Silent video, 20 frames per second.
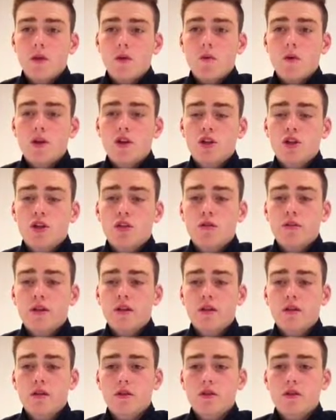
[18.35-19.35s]
When
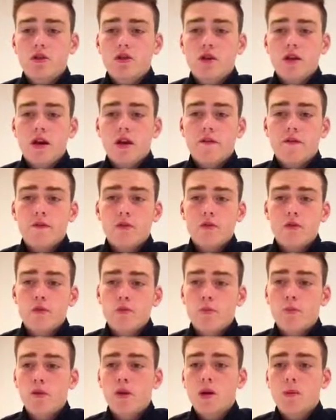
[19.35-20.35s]
shooting, you should have your
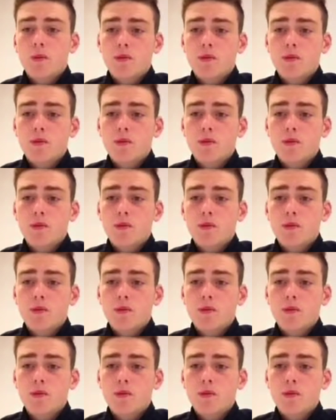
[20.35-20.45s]
body